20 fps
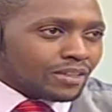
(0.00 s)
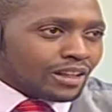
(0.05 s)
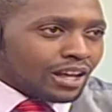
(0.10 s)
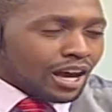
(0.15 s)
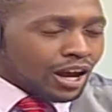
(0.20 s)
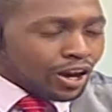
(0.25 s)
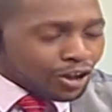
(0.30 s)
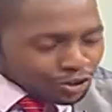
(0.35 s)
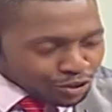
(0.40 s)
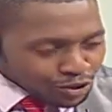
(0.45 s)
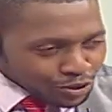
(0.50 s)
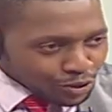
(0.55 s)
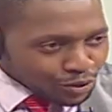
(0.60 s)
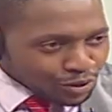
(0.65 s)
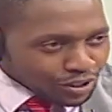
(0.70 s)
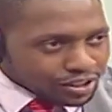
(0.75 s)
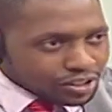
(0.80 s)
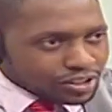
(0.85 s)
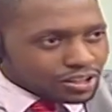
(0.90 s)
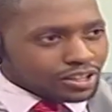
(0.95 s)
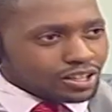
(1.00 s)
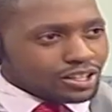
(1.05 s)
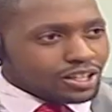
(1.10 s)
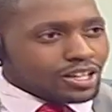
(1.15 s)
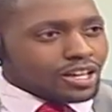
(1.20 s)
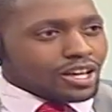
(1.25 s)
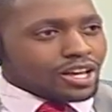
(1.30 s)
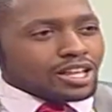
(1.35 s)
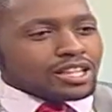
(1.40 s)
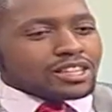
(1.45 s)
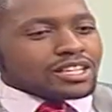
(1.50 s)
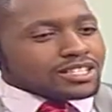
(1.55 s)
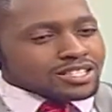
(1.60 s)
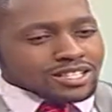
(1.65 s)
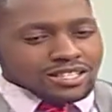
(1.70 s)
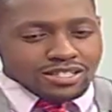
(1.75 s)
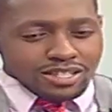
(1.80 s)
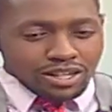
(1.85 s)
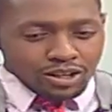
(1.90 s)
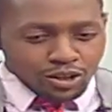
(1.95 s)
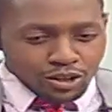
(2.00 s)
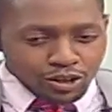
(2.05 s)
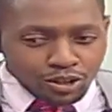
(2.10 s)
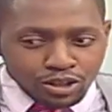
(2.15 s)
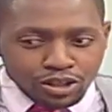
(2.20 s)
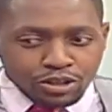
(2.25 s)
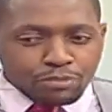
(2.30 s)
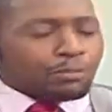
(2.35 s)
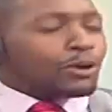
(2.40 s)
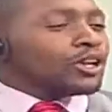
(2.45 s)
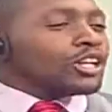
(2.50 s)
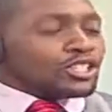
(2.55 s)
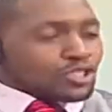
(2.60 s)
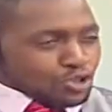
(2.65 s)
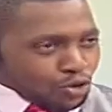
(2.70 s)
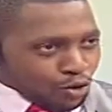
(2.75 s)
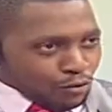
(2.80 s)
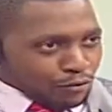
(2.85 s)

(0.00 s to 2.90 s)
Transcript: How are you doing? I'm good. This is a good political